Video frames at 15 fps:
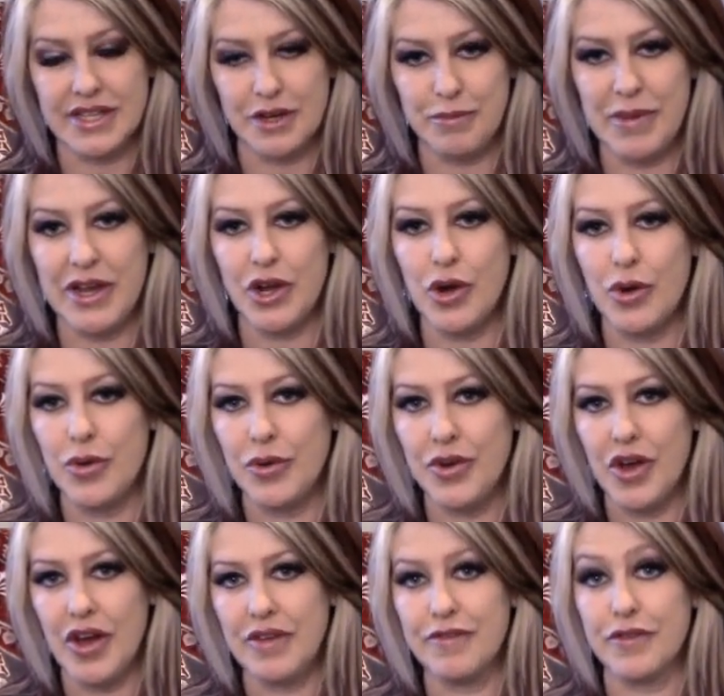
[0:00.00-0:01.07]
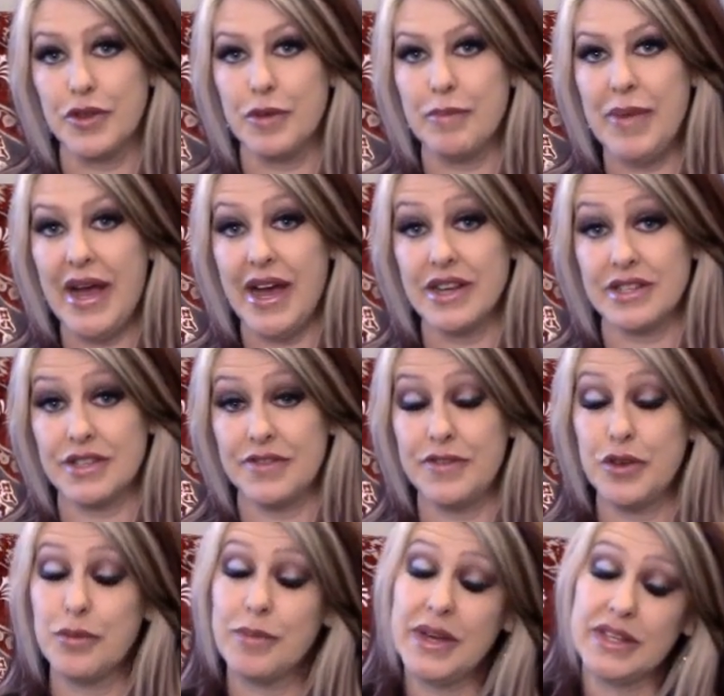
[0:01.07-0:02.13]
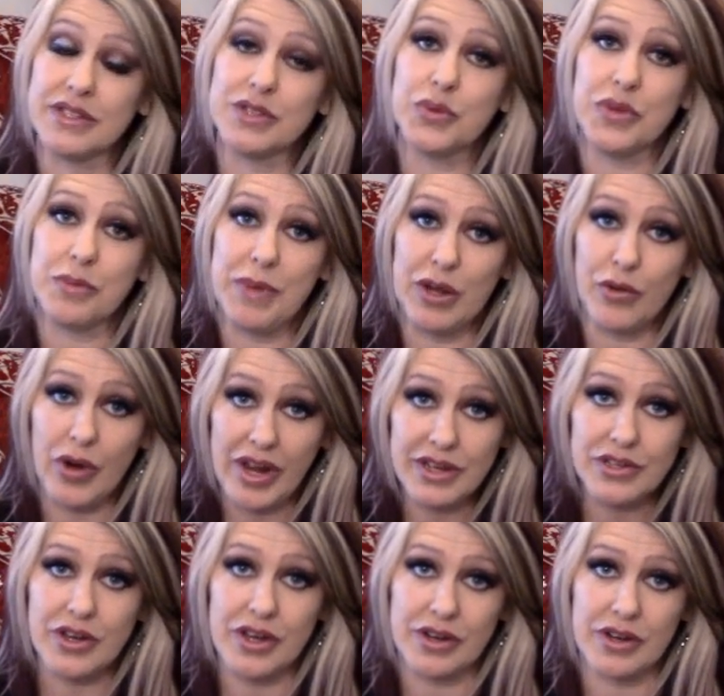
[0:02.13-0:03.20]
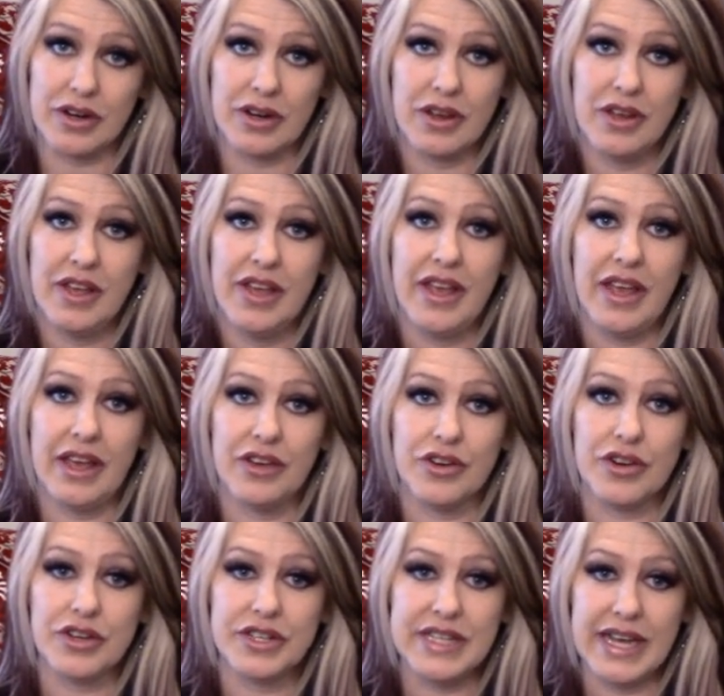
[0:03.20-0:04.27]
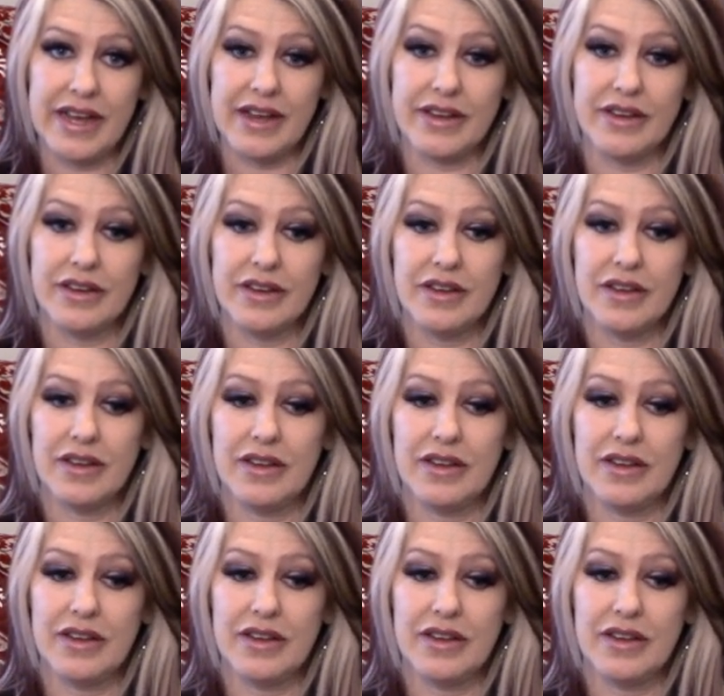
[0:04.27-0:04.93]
that have been going on for the past few months with my granddaughter and her dad.